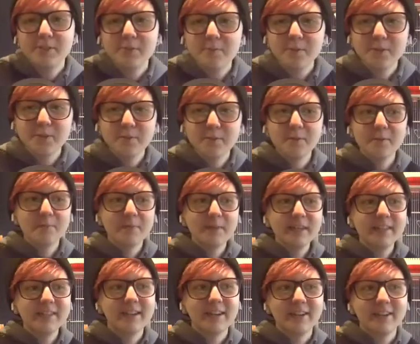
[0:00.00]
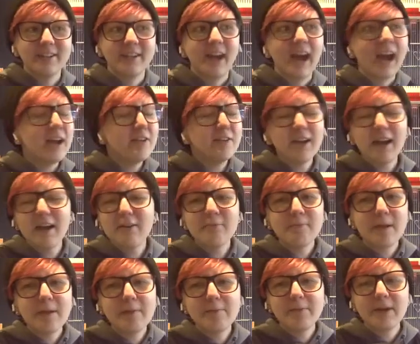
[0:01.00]
Super, Super Big Doctor. I
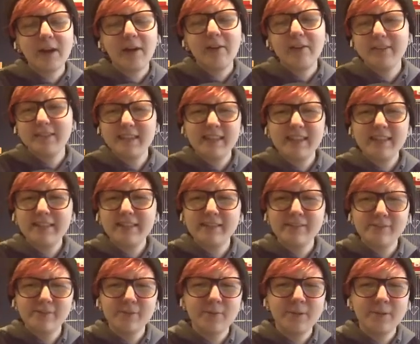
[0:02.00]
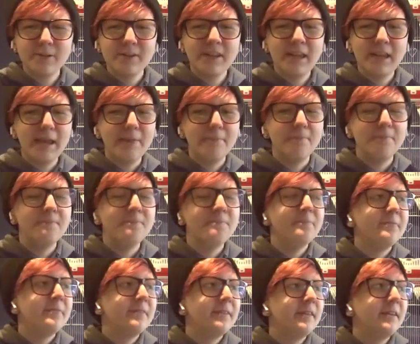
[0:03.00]
remember, I was like, that's such a weird name.
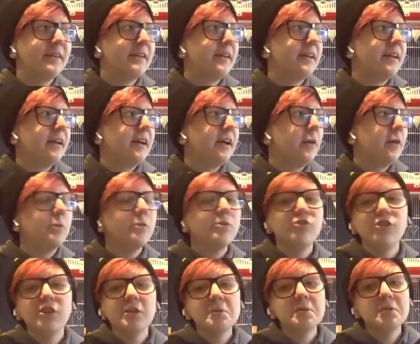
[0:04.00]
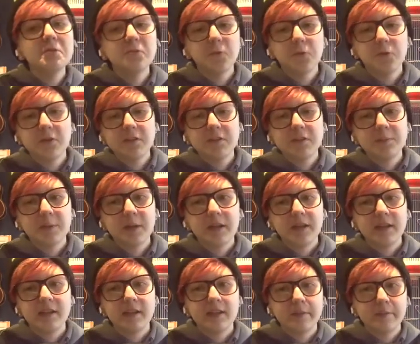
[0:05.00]
Well, she was voiced by
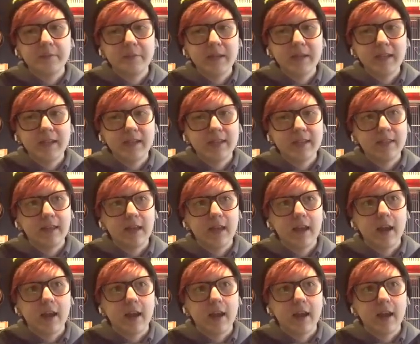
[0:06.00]
a comedian that I